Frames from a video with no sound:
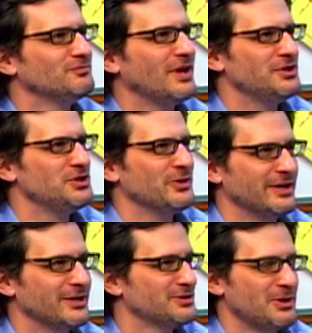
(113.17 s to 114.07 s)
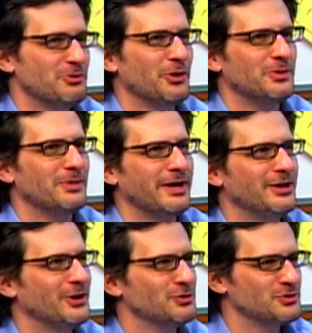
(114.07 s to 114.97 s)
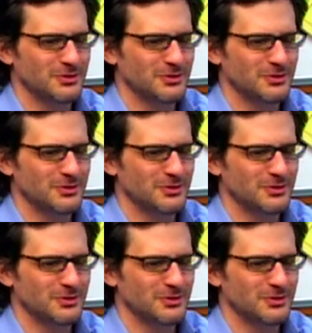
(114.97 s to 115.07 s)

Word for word: Nigeria, because I wrote in my notes.